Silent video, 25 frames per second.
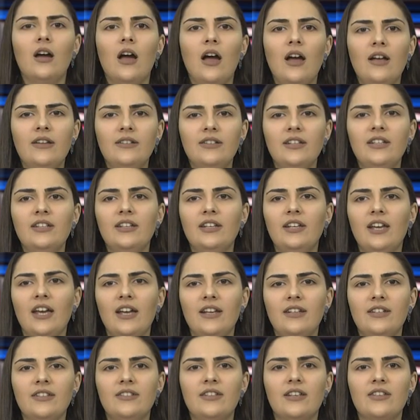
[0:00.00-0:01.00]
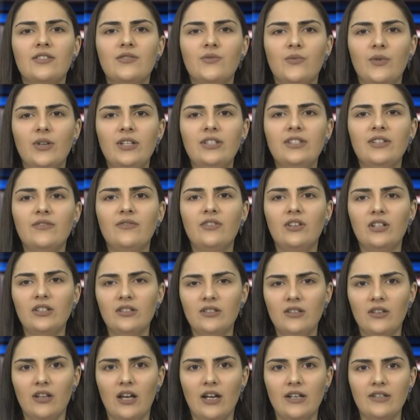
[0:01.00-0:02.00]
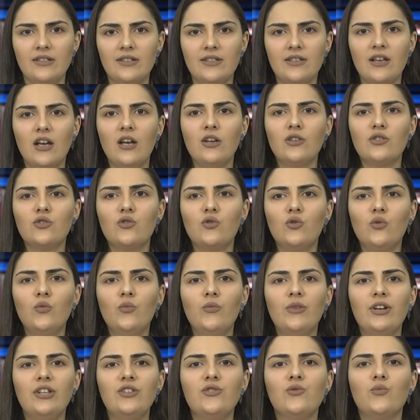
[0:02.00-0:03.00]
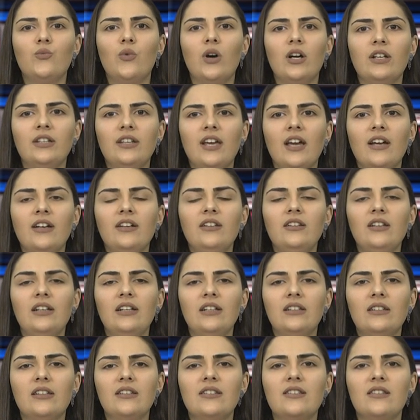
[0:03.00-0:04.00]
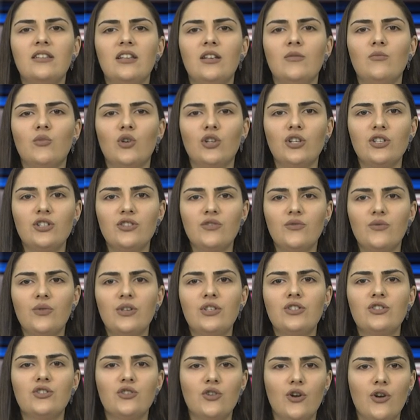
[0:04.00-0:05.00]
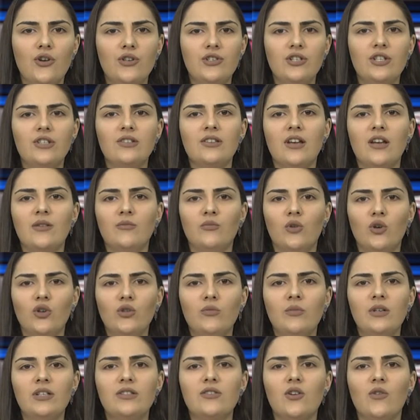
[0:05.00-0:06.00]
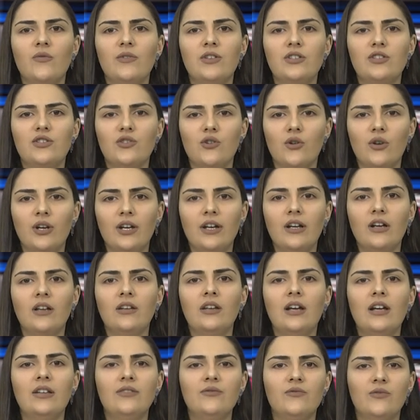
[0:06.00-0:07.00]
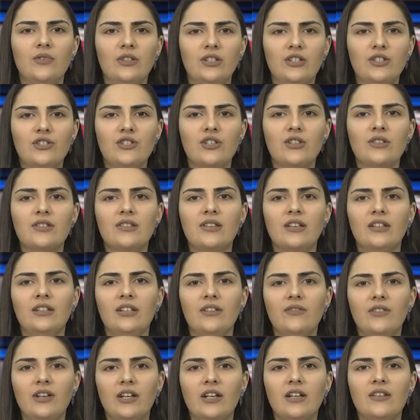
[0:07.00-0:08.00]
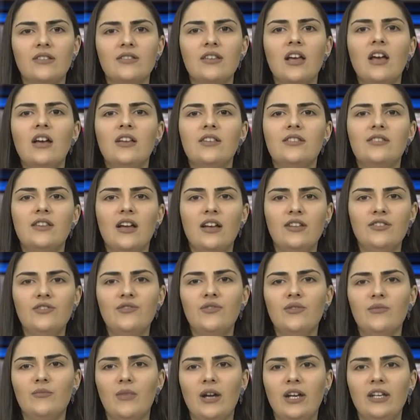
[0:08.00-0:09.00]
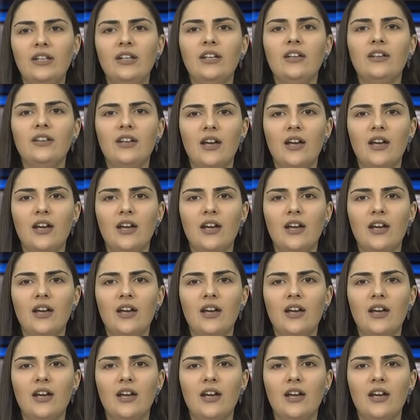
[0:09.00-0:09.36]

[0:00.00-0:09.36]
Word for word: and indicated as three different lines, through which one can clearly see monasteries, churches, and monuments of historical and religious significance that remain in